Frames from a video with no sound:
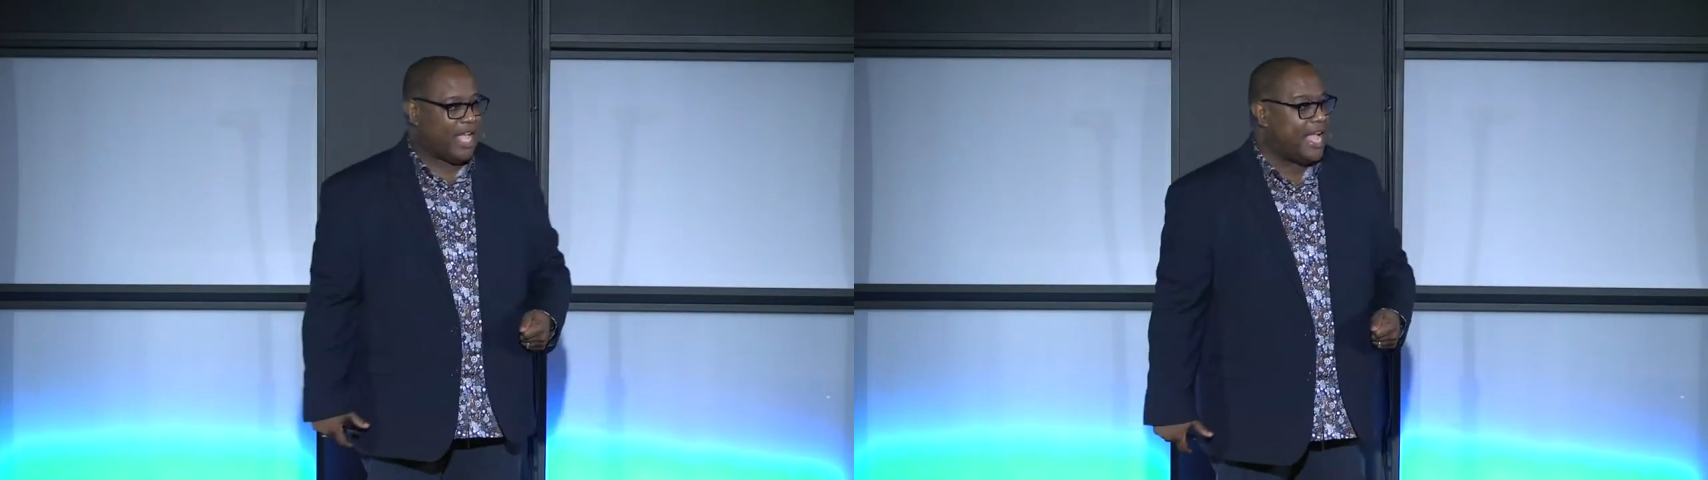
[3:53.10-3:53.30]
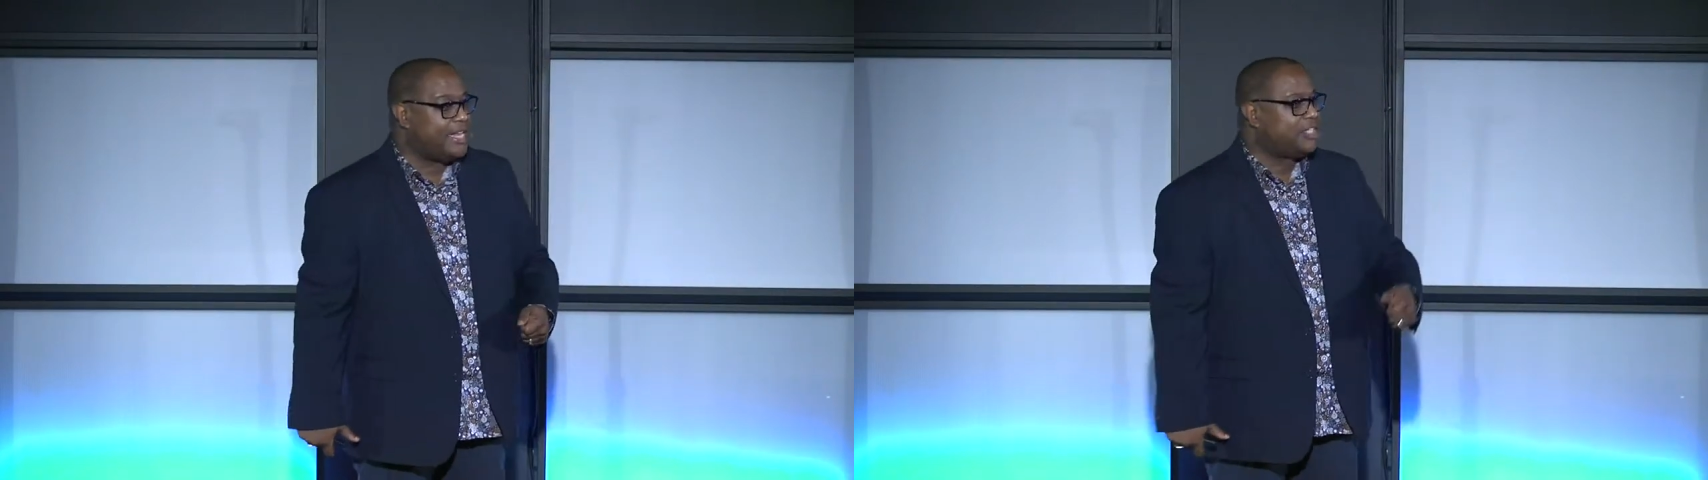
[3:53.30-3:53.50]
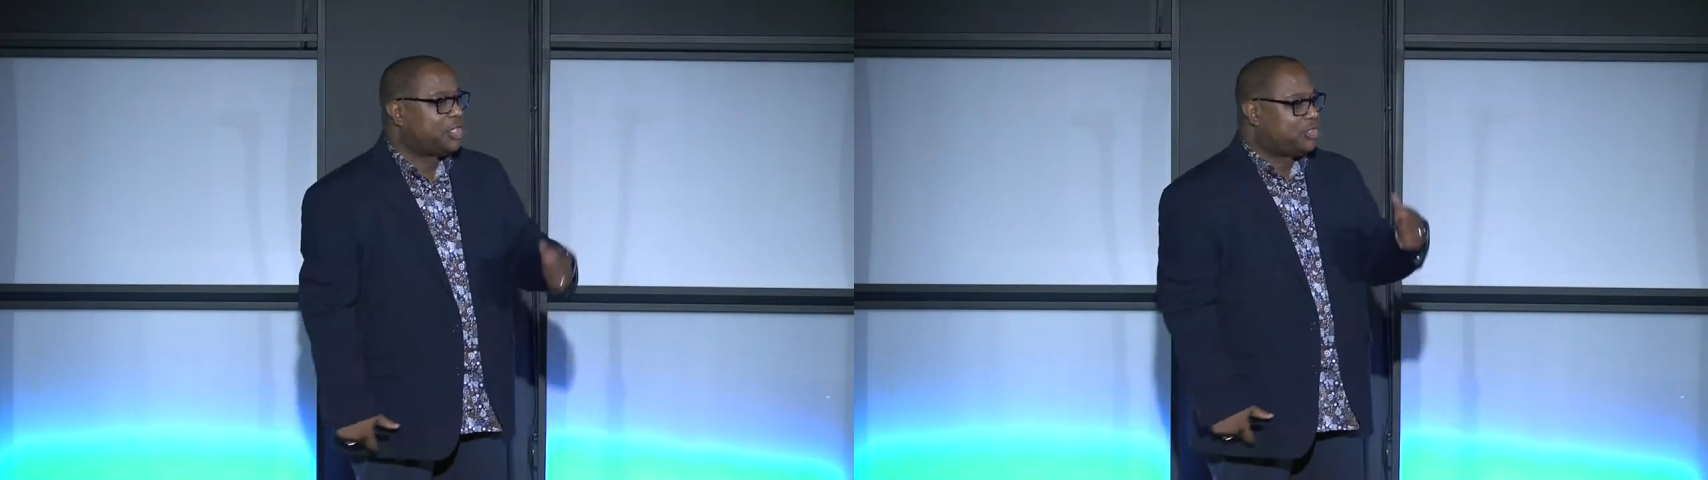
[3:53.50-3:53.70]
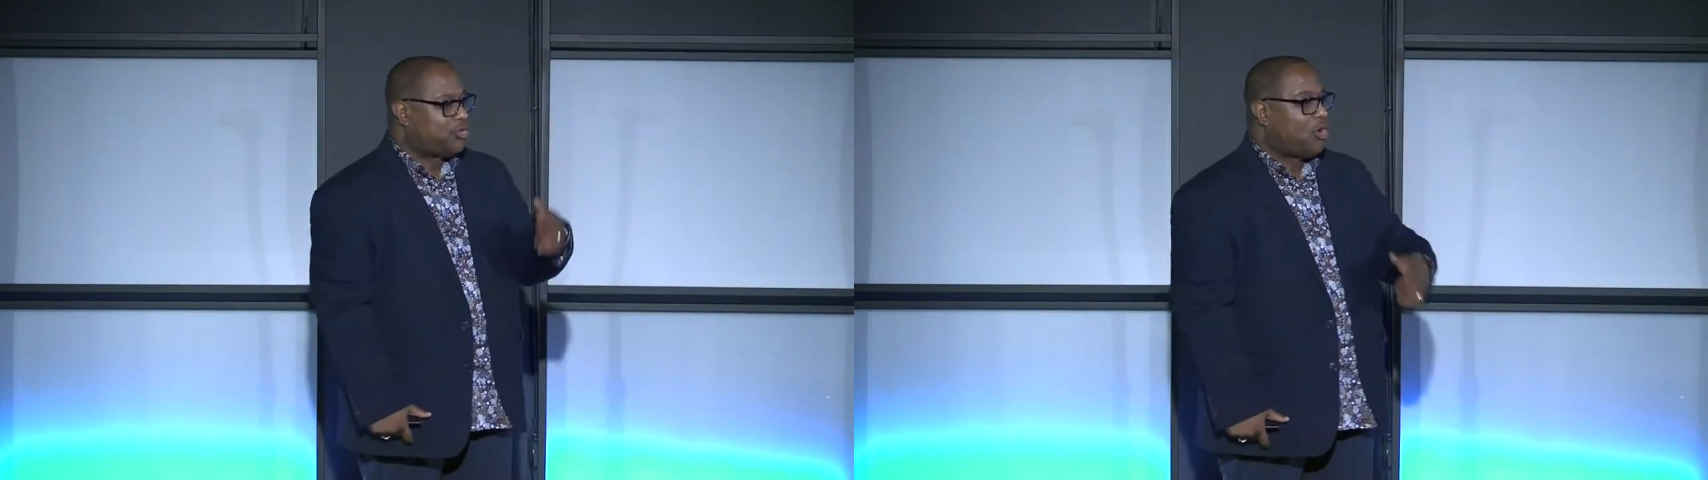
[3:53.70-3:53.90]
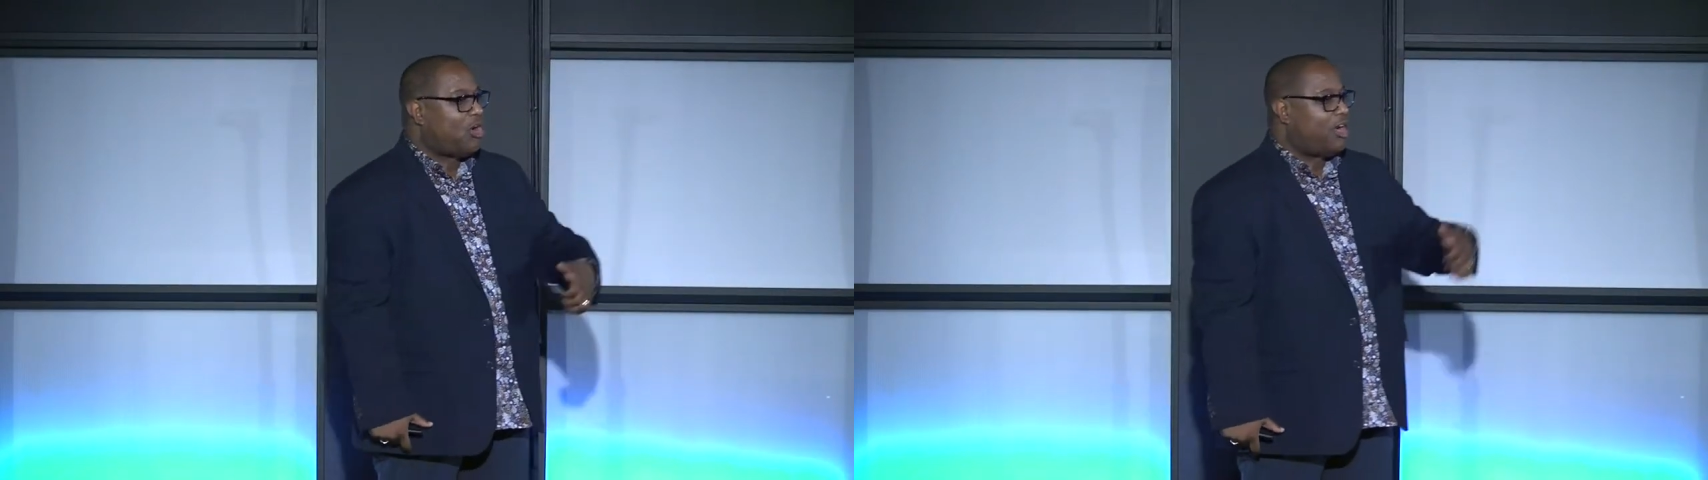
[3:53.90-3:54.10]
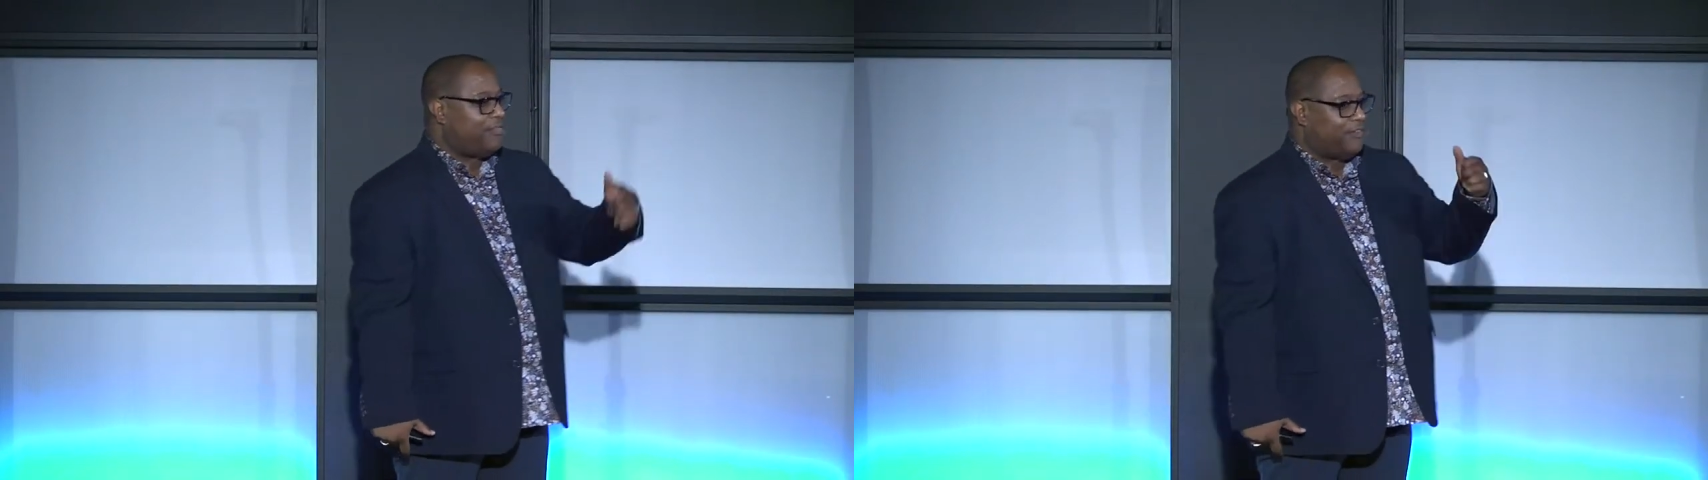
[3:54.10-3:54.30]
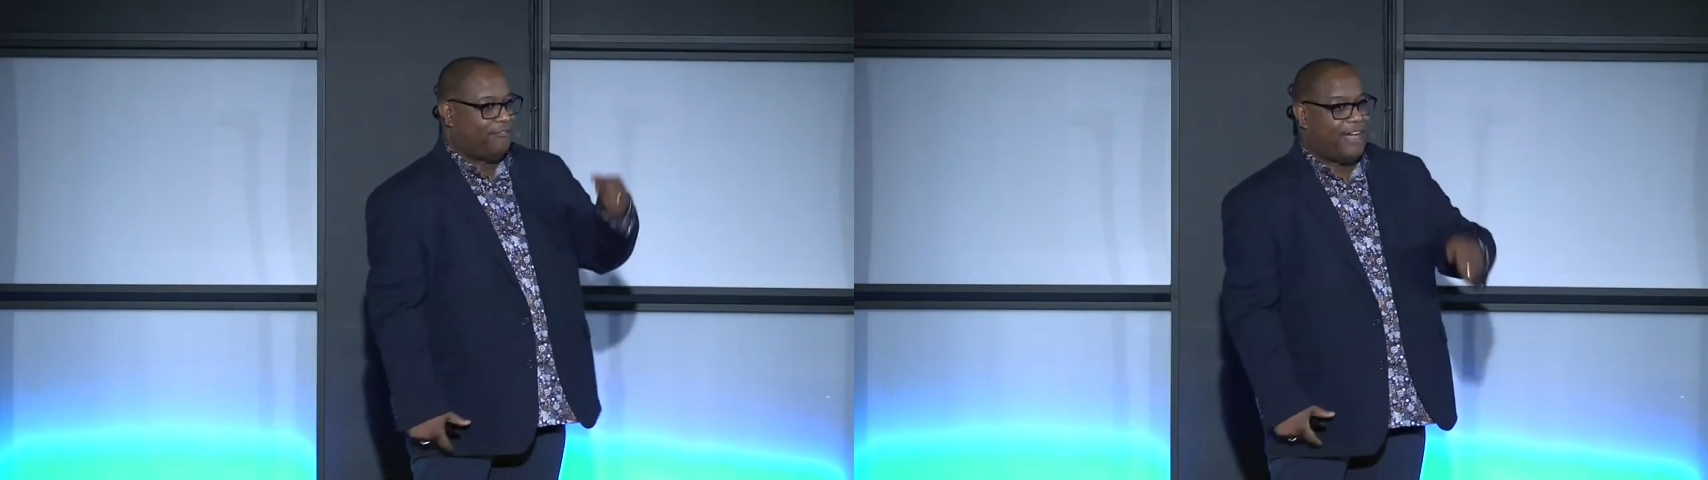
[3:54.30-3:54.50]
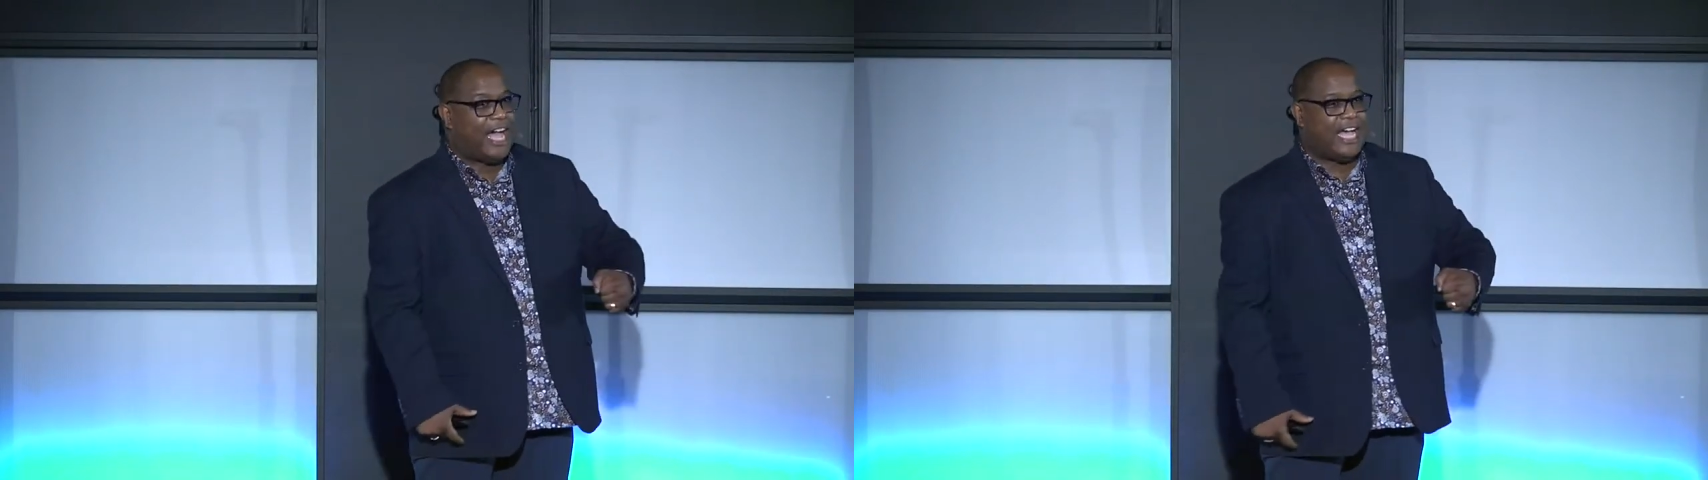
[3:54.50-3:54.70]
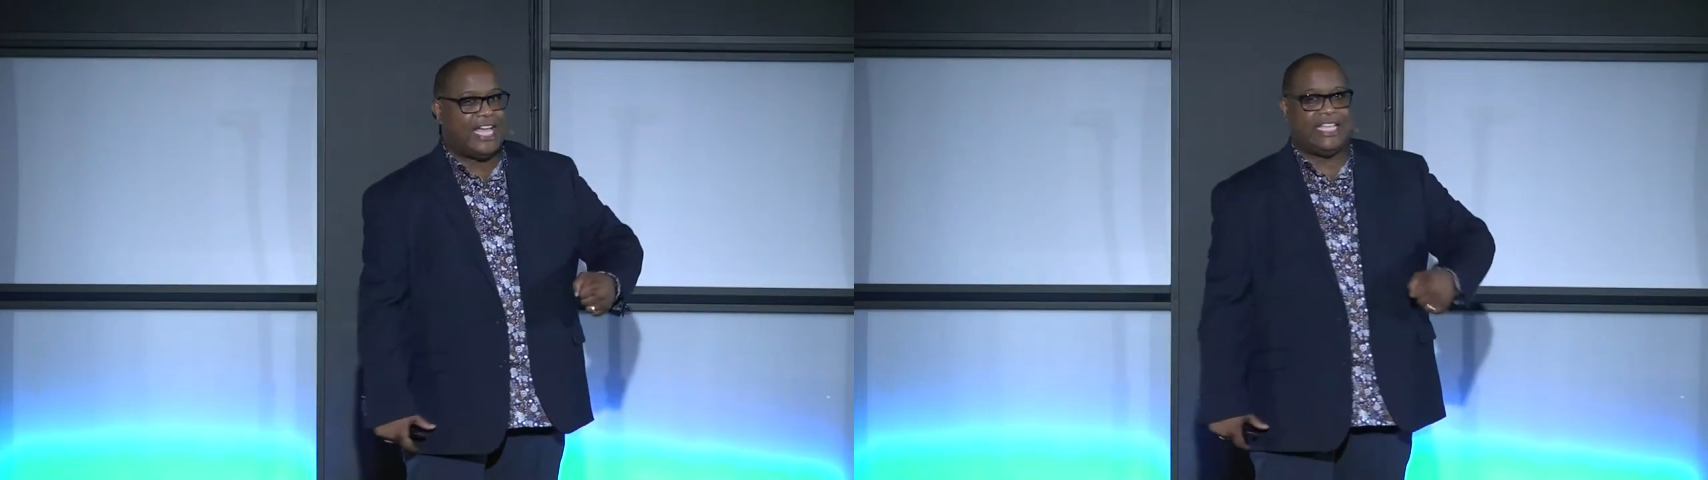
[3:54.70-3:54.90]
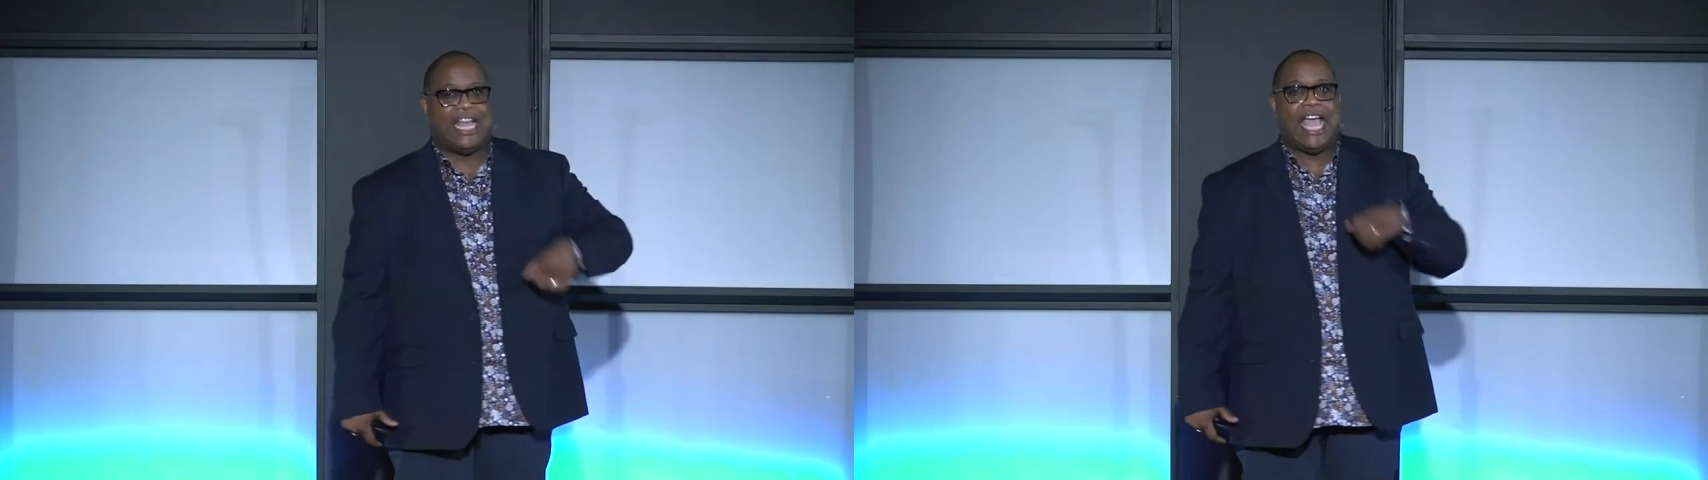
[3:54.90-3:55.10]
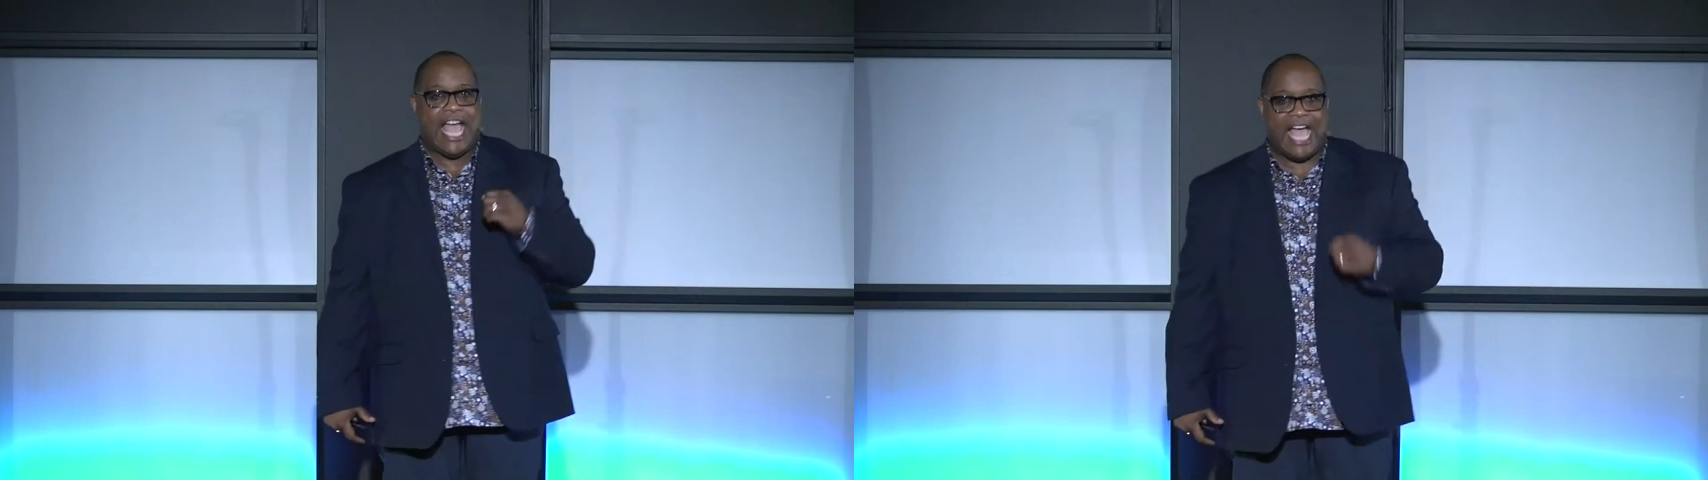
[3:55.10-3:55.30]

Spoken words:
I need to draw on the vine